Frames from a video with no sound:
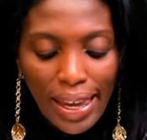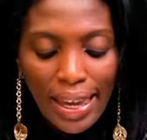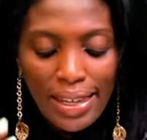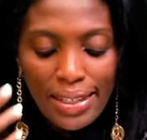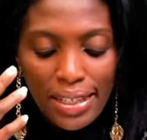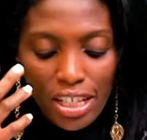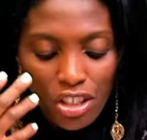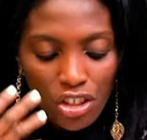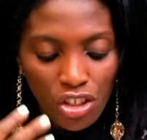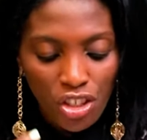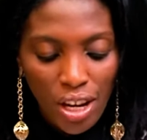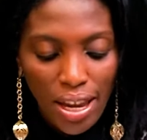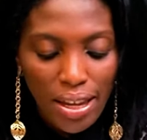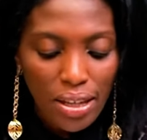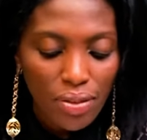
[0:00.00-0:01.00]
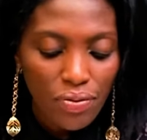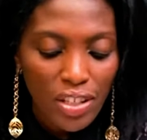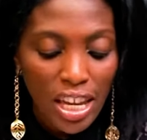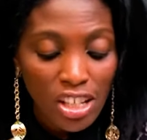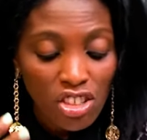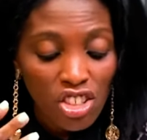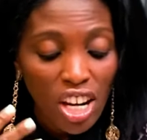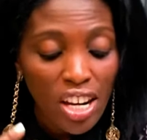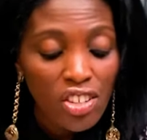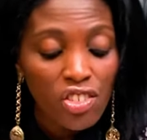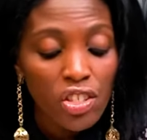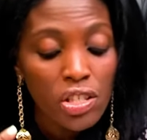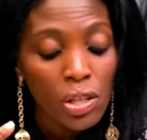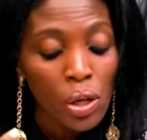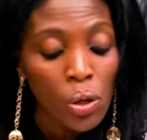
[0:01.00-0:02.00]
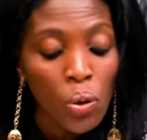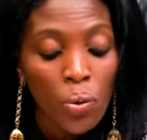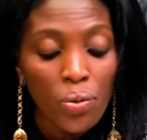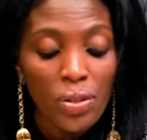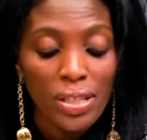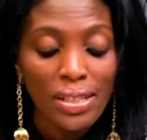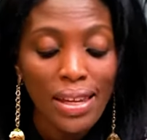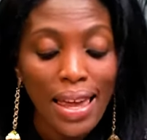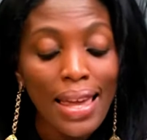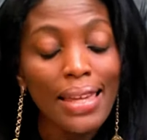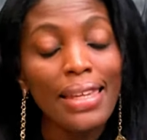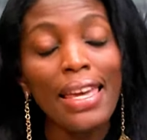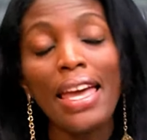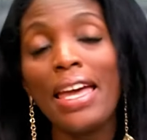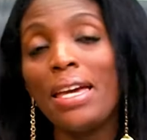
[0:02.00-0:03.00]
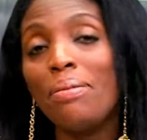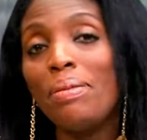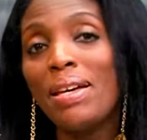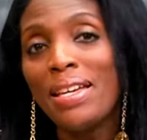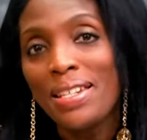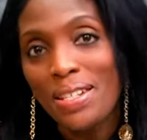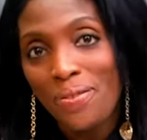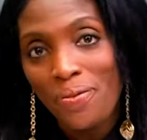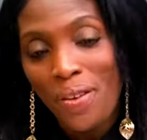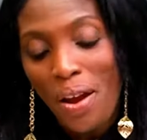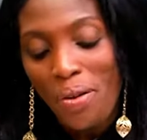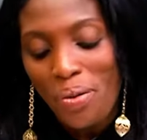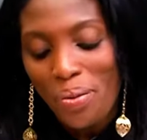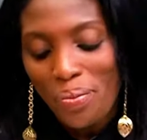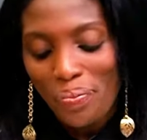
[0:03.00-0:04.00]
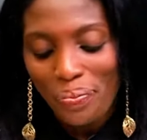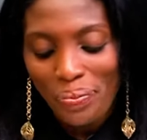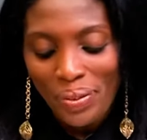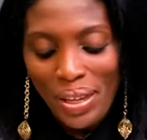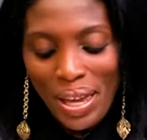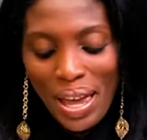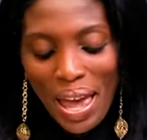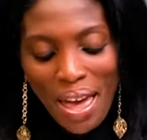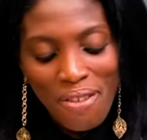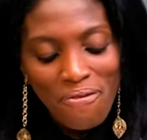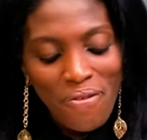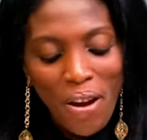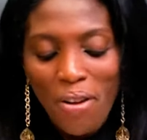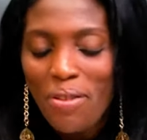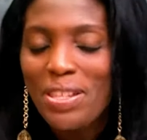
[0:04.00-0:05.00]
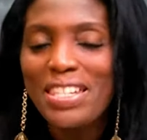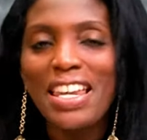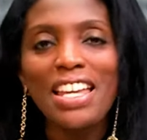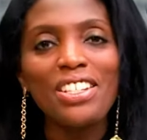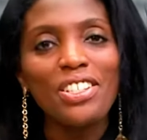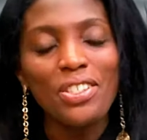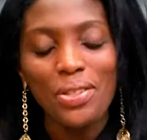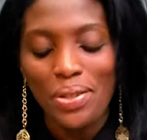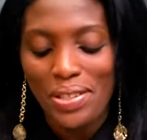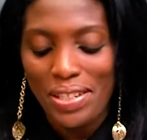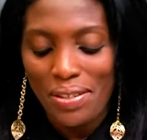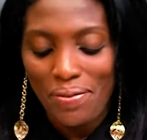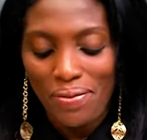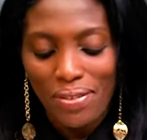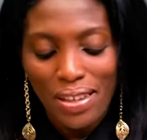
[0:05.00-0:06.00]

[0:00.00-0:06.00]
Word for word: And he shaved and changed his clothing and came to Pharaoh. And Pharaoh said to Joseph,